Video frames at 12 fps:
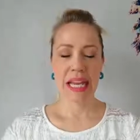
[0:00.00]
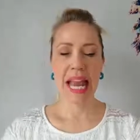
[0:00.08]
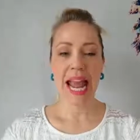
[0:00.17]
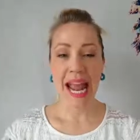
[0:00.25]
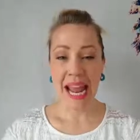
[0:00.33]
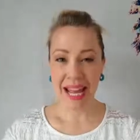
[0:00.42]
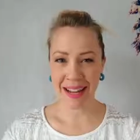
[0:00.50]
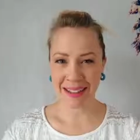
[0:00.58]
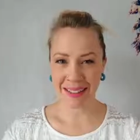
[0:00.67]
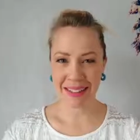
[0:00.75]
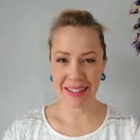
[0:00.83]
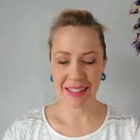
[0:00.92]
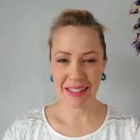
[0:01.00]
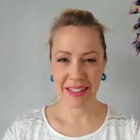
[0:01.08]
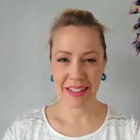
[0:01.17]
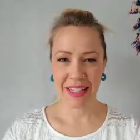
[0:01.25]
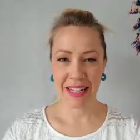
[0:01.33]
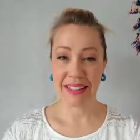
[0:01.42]
And
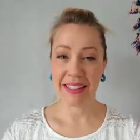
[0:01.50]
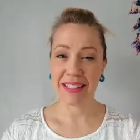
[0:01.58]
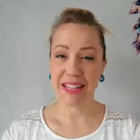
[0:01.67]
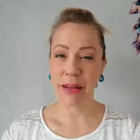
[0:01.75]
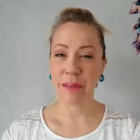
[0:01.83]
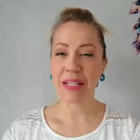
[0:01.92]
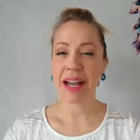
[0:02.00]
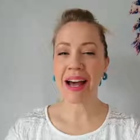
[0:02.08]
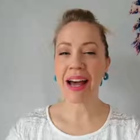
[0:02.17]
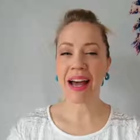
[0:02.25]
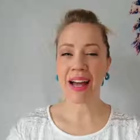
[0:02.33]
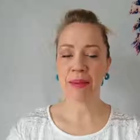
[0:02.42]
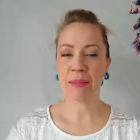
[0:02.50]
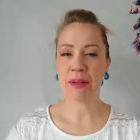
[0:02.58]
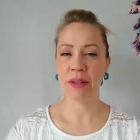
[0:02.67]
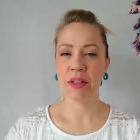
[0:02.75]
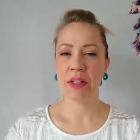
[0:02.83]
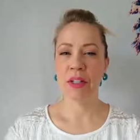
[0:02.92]
at the same time,
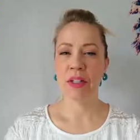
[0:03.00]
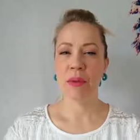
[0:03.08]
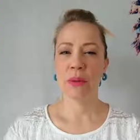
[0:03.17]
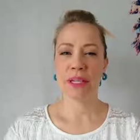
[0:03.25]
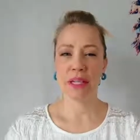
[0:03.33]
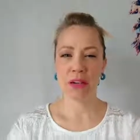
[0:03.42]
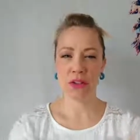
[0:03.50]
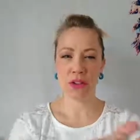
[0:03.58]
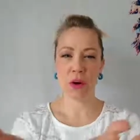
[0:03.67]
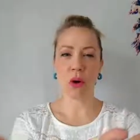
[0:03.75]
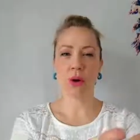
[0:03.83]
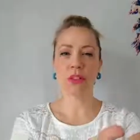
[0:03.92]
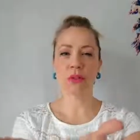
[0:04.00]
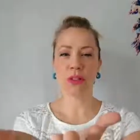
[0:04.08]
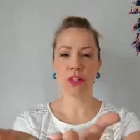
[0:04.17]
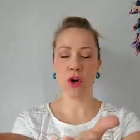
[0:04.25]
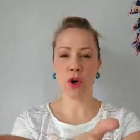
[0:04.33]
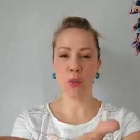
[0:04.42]
we can also hold it with
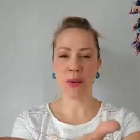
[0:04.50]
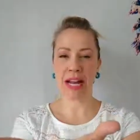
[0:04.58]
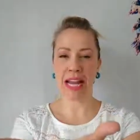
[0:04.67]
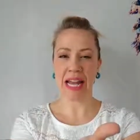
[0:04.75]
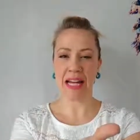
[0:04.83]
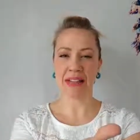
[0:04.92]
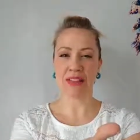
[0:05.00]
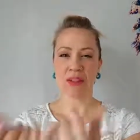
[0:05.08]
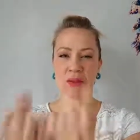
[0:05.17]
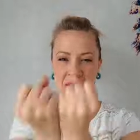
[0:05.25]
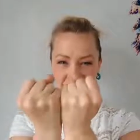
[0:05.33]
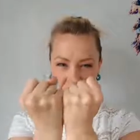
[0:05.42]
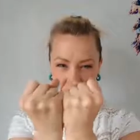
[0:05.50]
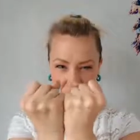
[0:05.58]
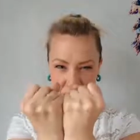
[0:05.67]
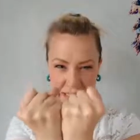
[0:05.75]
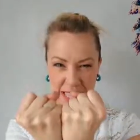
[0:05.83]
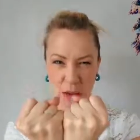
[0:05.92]
an open hand instead of
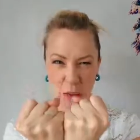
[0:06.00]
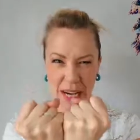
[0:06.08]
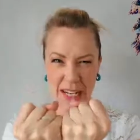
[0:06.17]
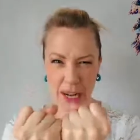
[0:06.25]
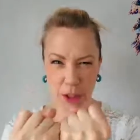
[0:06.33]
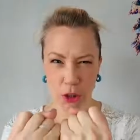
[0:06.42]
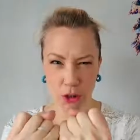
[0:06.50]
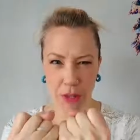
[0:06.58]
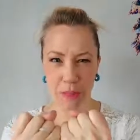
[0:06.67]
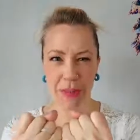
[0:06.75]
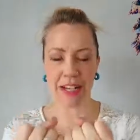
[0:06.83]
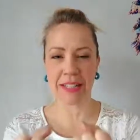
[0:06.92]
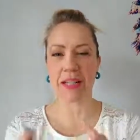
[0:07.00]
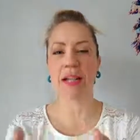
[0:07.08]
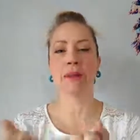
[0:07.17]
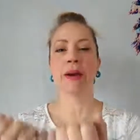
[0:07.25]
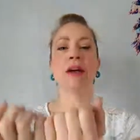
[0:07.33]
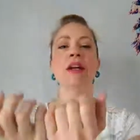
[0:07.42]
like that white knuckle grip that I talk
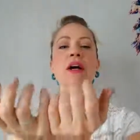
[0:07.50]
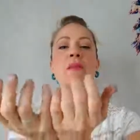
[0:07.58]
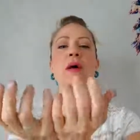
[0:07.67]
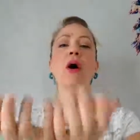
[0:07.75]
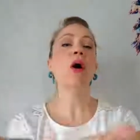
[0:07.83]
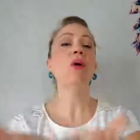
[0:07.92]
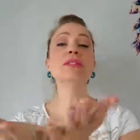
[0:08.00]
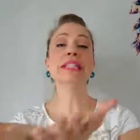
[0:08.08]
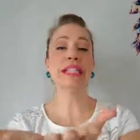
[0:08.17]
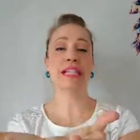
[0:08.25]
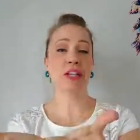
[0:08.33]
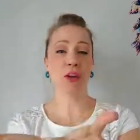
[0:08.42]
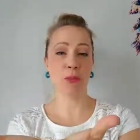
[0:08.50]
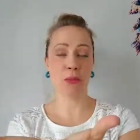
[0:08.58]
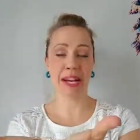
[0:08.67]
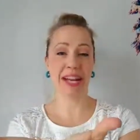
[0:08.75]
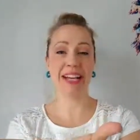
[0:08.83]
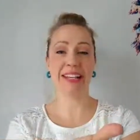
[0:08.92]
about, but hold it in an open
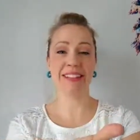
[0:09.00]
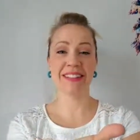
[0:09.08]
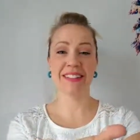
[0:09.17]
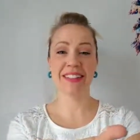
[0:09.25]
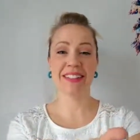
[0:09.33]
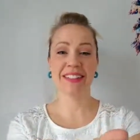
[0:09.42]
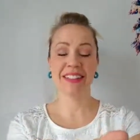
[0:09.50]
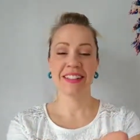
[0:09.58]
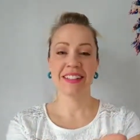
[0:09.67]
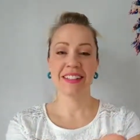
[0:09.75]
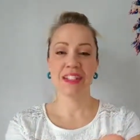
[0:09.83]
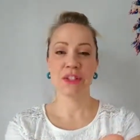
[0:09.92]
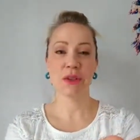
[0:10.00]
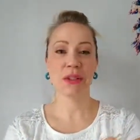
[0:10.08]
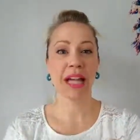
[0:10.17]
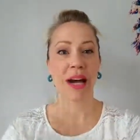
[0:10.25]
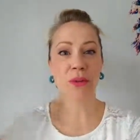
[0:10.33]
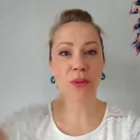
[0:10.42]
hand to
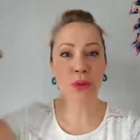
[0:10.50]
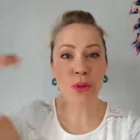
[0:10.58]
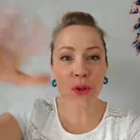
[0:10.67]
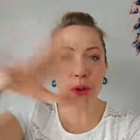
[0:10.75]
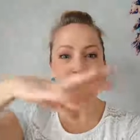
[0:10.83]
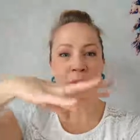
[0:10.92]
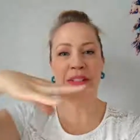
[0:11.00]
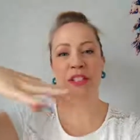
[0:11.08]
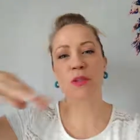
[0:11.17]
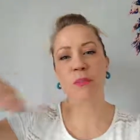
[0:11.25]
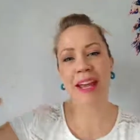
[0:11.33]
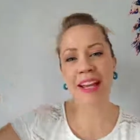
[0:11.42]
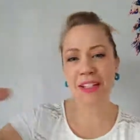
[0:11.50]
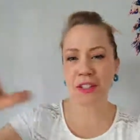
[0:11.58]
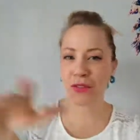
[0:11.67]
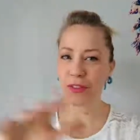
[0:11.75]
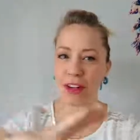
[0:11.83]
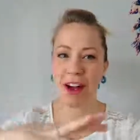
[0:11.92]
allow room and space
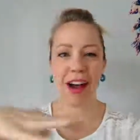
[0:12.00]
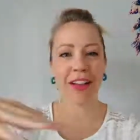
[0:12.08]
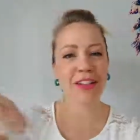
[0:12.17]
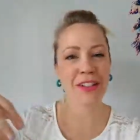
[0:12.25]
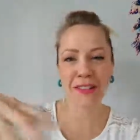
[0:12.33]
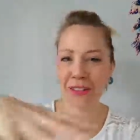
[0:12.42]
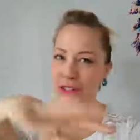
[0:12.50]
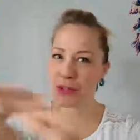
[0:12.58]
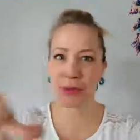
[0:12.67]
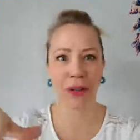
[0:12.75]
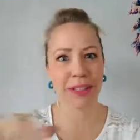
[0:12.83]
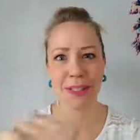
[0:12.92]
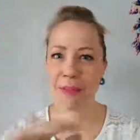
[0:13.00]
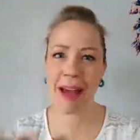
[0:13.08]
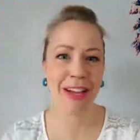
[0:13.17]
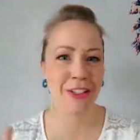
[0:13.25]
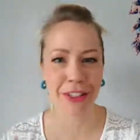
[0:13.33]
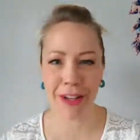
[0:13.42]
for God, the universe, to work its
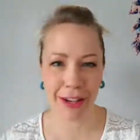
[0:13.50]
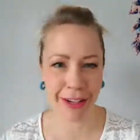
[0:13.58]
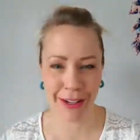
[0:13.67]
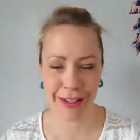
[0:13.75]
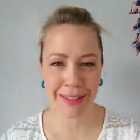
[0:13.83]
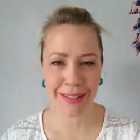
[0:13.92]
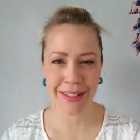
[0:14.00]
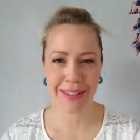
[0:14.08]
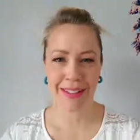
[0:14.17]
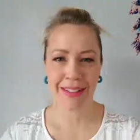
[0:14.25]
magic on us